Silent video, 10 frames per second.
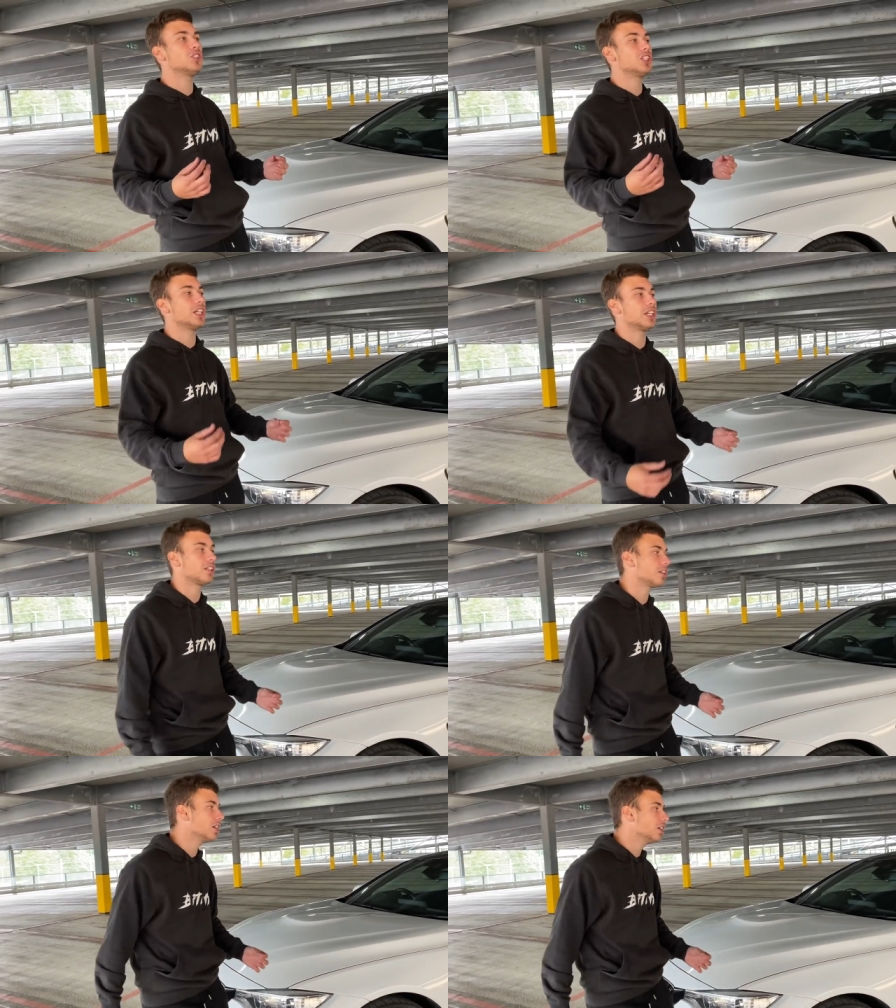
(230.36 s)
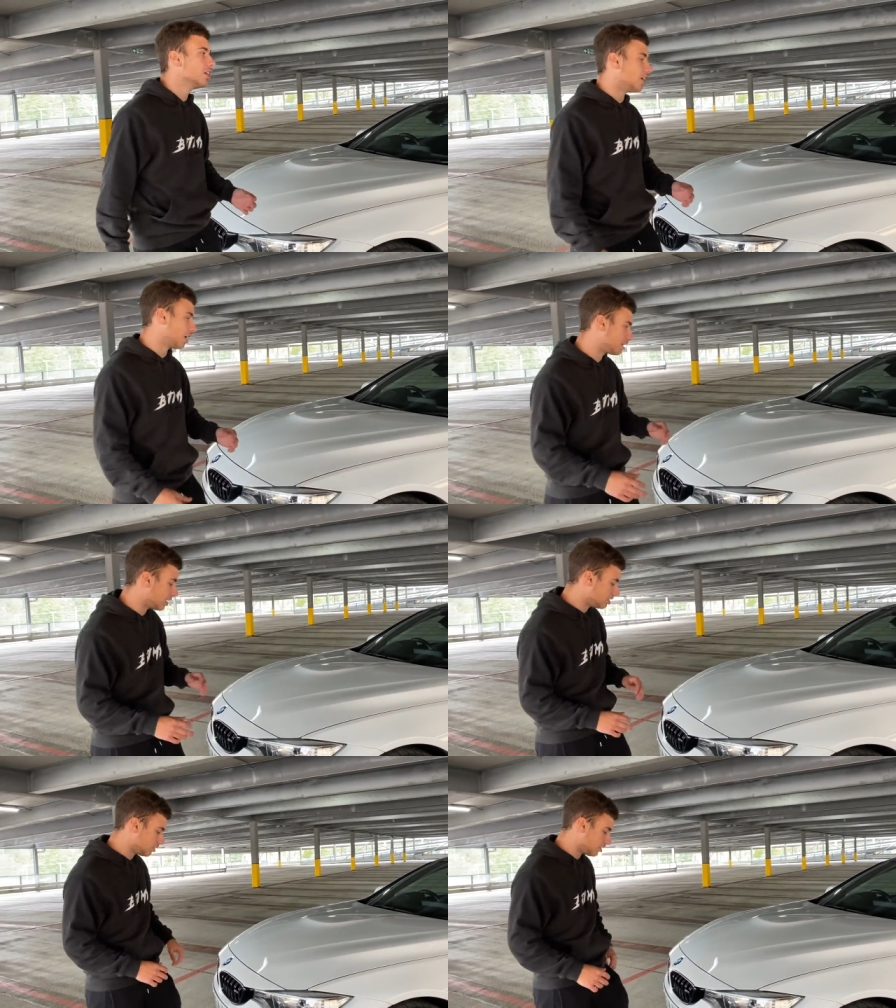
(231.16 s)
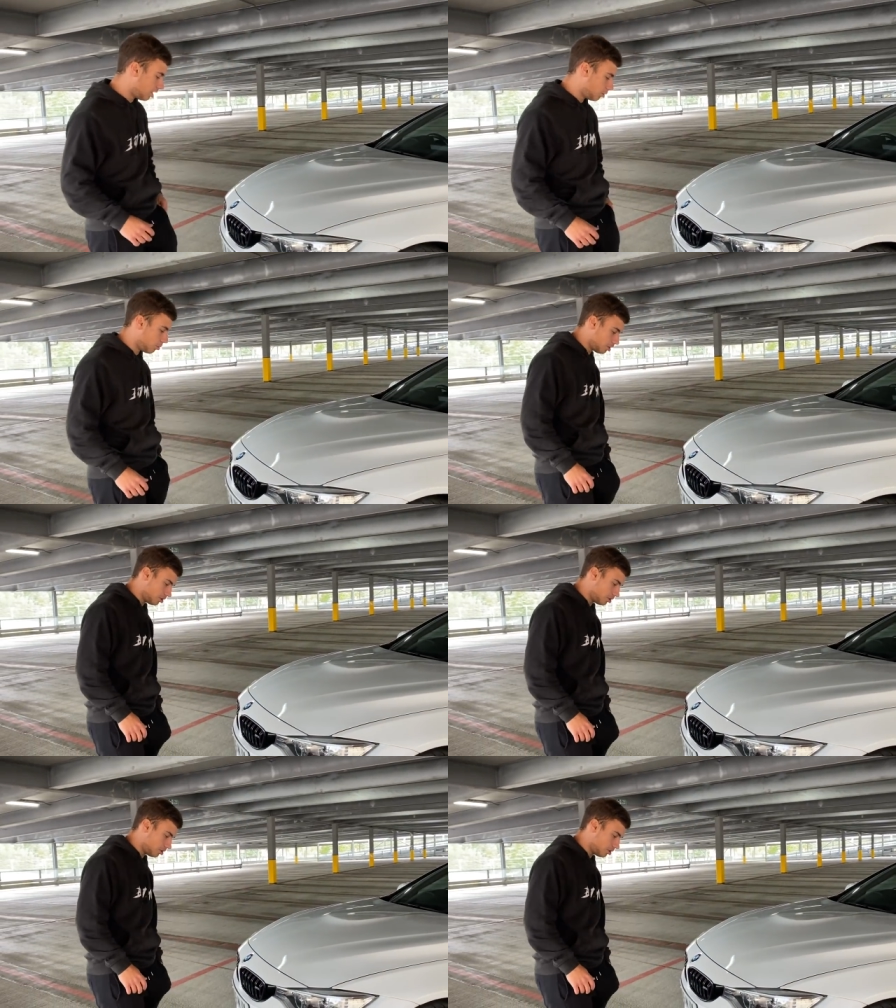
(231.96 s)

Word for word: sick. Like they just, I'll